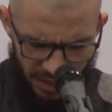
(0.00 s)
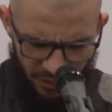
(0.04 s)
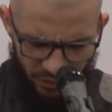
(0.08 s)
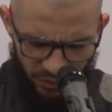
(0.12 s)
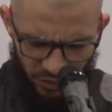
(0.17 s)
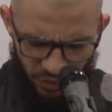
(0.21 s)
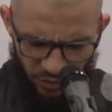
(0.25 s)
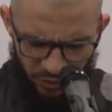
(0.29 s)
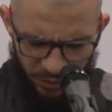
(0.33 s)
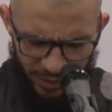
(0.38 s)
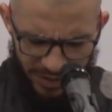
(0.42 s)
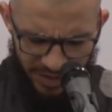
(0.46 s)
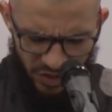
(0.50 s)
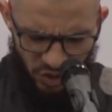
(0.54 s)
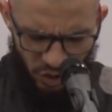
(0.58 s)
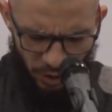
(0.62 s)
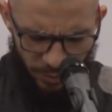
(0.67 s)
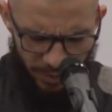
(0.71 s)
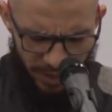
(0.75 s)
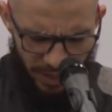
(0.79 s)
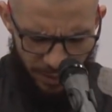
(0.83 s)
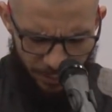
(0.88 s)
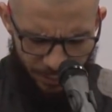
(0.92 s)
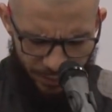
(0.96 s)
If you've missed
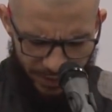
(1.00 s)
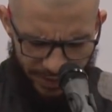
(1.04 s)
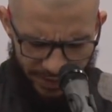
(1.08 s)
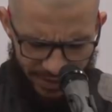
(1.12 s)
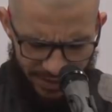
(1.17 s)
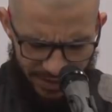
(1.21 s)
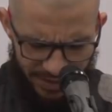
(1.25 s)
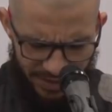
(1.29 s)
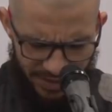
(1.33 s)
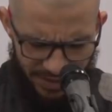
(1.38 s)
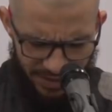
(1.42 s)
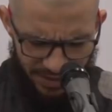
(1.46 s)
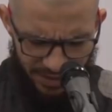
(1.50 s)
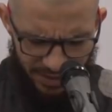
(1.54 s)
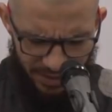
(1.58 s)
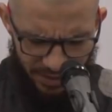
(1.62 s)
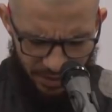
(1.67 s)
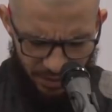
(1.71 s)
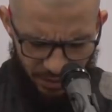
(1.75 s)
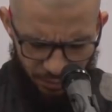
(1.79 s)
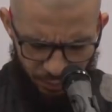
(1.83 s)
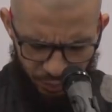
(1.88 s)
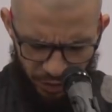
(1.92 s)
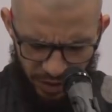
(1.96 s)
so many prayers
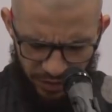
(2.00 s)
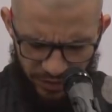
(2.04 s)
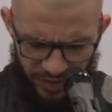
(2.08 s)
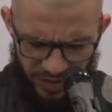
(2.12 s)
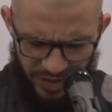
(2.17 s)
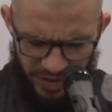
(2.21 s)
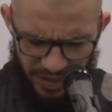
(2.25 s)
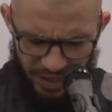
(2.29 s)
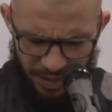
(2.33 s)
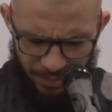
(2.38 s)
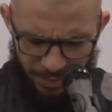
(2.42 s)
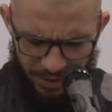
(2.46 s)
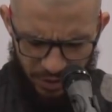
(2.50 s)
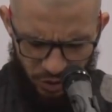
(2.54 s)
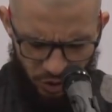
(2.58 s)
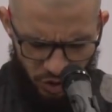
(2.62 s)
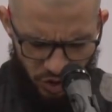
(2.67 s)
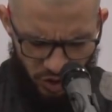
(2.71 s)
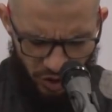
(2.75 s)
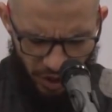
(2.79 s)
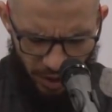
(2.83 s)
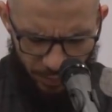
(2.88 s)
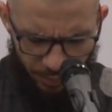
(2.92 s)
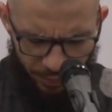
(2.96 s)
previously, but
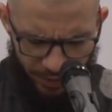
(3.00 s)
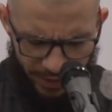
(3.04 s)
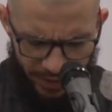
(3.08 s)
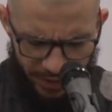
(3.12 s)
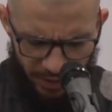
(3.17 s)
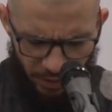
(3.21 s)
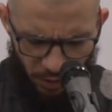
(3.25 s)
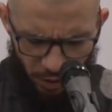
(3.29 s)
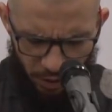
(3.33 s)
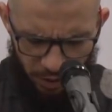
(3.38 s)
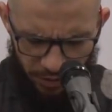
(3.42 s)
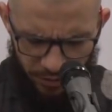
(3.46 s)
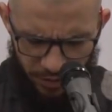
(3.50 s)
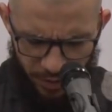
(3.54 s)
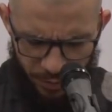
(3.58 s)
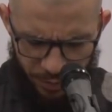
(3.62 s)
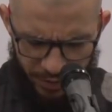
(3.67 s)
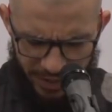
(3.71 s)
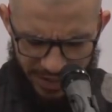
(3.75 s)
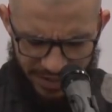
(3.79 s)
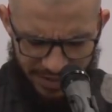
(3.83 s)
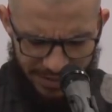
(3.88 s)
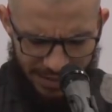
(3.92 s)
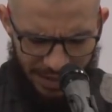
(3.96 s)
you start praying all of your
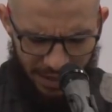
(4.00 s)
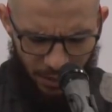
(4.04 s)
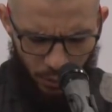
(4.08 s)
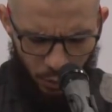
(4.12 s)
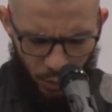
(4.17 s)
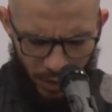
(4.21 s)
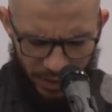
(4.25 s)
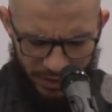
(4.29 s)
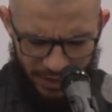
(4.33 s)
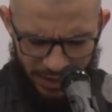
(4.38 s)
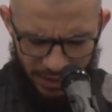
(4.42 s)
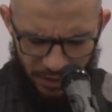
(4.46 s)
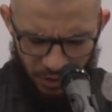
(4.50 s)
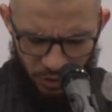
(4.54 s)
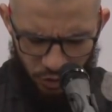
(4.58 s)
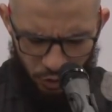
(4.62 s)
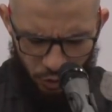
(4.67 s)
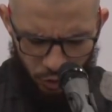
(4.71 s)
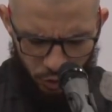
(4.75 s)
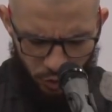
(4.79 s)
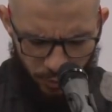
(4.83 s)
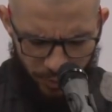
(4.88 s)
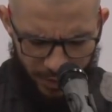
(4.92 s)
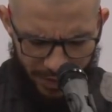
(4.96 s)
prayers now, what can you
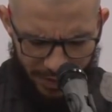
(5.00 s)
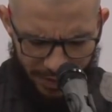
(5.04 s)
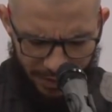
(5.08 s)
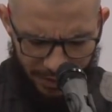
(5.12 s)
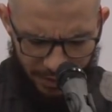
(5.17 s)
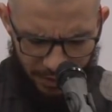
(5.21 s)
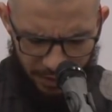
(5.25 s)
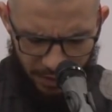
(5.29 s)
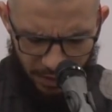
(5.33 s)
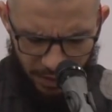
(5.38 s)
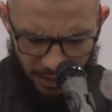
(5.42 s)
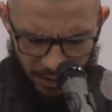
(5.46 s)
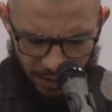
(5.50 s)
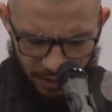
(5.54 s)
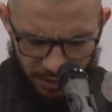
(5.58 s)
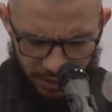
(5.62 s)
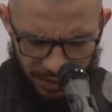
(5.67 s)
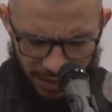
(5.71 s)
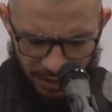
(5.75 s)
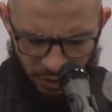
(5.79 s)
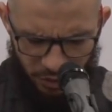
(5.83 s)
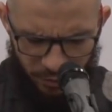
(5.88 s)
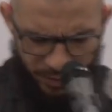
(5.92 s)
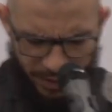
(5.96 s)
do to be
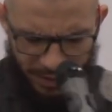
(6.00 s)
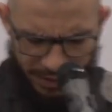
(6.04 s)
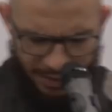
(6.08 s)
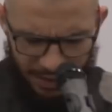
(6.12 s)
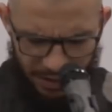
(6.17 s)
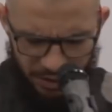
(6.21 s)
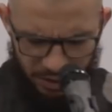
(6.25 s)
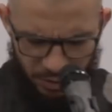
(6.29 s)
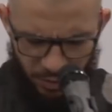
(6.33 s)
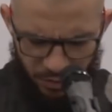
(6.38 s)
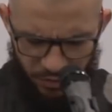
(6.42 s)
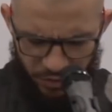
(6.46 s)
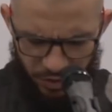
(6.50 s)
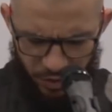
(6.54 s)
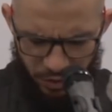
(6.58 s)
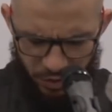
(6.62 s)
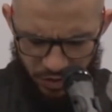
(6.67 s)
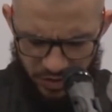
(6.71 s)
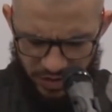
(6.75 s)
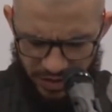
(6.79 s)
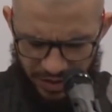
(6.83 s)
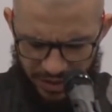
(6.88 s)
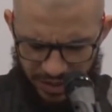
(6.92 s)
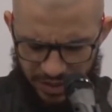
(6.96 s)
not to be accountable for
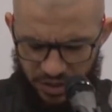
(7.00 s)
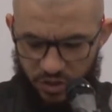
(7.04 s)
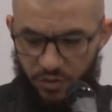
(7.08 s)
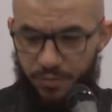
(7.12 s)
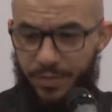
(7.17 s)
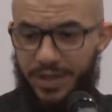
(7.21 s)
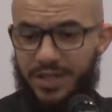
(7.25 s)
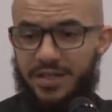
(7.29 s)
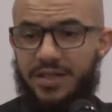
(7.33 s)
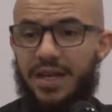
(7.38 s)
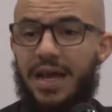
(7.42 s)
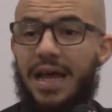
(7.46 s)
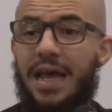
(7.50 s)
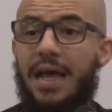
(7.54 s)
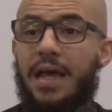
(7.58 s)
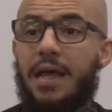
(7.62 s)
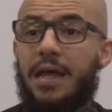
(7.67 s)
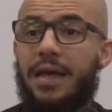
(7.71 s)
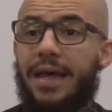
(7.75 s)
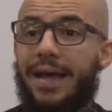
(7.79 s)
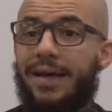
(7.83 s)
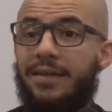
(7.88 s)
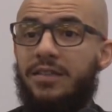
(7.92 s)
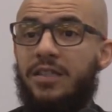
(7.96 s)
those salahs you missed?
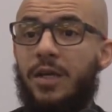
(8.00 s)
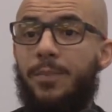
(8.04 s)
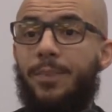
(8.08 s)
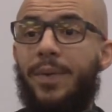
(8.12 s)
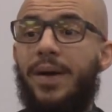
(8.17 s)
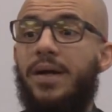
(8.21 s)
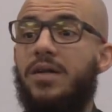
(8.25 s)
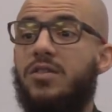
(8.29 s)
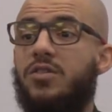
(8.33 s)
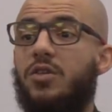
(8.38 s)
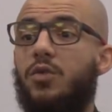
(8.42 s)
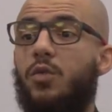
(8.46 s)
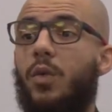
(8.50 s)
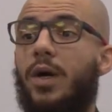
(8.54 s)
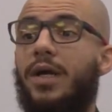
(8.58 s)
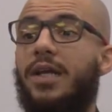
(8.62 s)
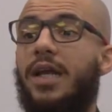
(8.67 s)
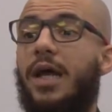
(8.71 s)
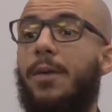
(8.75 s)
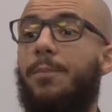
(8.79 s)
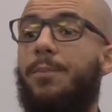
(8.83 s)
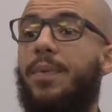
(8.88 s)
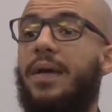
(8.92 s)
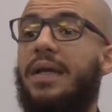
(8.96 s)
It depends on
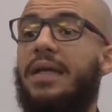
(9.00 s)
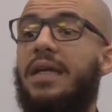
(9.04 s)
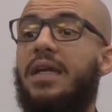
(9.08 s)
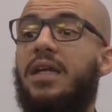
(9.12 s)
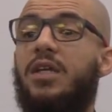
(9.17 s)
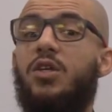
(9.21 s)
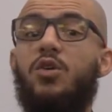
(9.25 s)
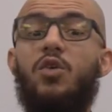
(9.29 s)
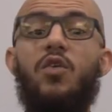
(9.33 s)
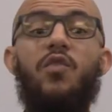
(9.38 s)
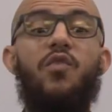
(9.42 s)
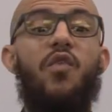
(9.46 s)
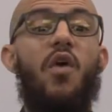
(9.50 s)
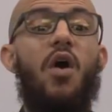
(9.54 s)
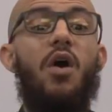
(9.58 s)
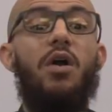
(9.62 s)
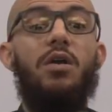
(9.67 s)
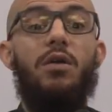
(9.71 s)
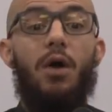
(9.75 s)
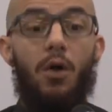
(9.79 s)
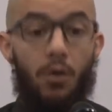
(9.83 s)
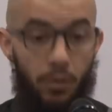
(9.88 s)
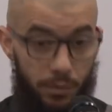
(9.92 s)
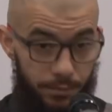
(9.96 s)
what opinion you
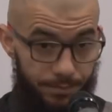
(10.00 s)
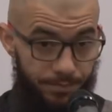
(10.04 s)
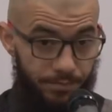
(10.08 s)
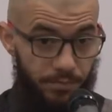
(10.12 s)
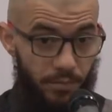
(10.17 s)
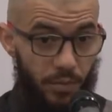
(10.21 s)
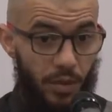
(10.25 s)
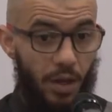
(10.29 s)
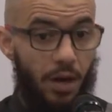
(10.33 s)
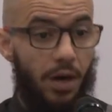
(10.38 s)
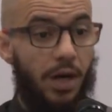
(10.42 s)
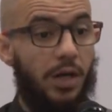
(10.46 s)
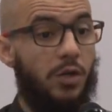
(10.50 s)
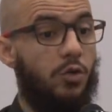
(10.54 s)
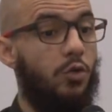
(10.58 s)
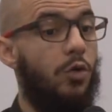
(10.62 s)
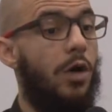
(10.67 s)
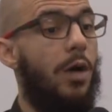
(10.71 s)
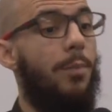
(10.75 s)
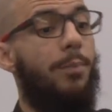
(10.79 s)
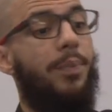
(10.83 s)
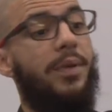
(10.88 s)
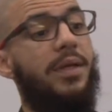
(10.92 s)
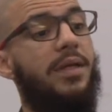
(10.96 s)
follow. There are
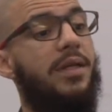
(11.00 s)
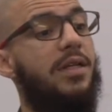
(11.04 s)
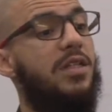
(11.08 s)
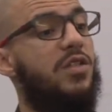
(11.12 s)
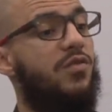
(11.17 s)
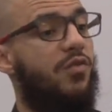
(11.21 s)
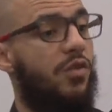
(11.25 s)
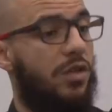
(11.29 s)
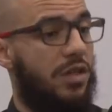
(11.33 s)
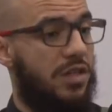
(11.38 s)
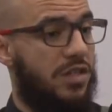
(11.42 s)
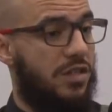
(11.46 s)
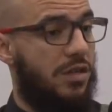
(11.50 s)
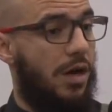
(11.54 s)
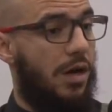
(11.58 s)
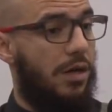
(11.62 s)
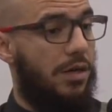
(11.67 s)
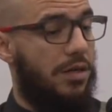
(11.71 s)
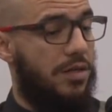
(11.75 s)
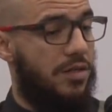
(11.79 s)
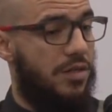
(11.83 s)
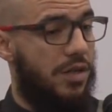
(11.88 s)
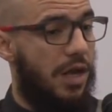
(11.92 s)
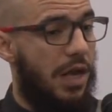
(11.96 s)
two opinions for the
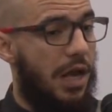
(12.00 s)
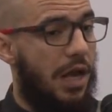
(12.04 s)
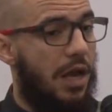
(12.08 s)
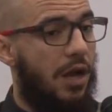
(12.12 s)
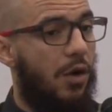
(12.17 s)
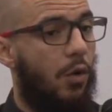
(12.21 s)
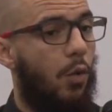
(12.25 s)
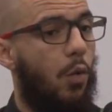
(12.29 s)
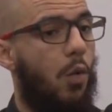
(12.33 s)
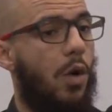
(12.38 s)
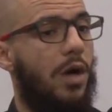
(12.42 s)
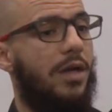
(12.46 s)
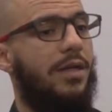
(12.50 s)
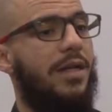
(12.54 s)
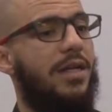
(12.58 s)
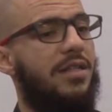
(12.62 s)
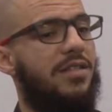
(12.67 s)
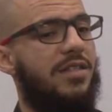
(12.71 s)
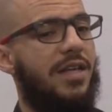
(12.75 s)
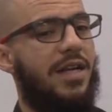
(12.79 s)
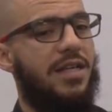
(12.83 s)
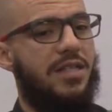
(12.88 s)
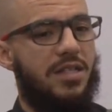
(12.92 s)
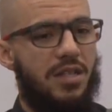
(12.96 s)
scholars. One
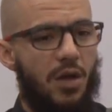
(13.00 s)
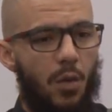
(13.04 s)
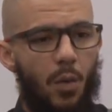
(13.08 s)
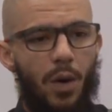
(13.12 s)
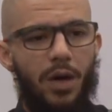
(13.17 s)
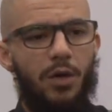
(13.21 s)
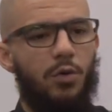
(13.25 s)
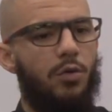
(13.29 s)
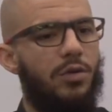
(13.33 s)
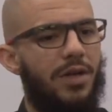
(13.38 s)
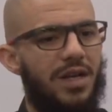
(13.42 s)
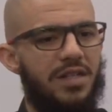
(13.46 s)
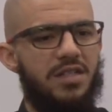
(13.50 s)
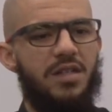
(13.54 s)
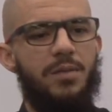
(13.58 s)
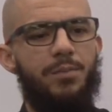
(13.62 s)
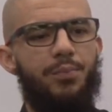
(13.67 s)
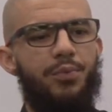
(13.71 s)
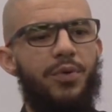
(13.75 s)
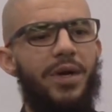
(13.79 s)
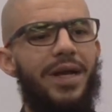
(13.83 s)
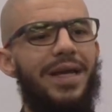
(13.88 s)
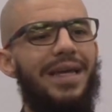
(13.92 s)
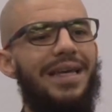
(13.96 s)
that says the one who
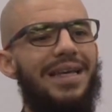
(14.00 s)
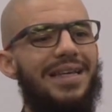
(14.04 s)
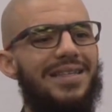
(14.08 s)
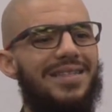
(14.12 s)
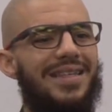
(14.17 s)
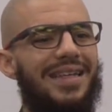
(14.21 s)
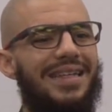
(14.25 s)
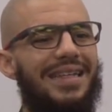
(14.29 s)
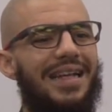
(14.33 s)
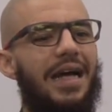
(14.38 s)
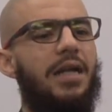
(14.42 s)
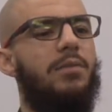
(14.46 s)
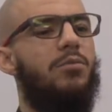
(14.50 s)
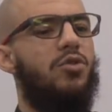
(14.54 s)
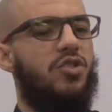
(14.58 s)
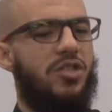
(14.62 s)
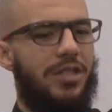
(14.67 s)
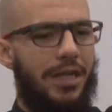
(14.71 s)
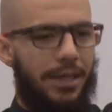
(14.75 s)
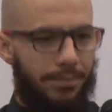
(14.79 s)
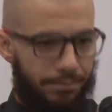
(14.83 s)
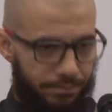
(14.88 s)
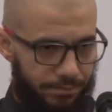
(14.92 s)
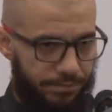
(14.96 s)
doesn't pray is a
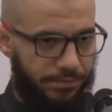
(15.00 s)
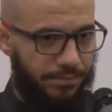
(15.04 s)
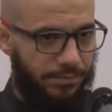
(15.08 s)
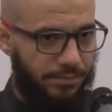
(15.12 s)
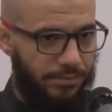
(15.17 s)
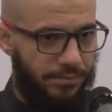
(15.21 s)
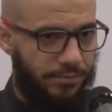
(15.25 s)
non-Muslim.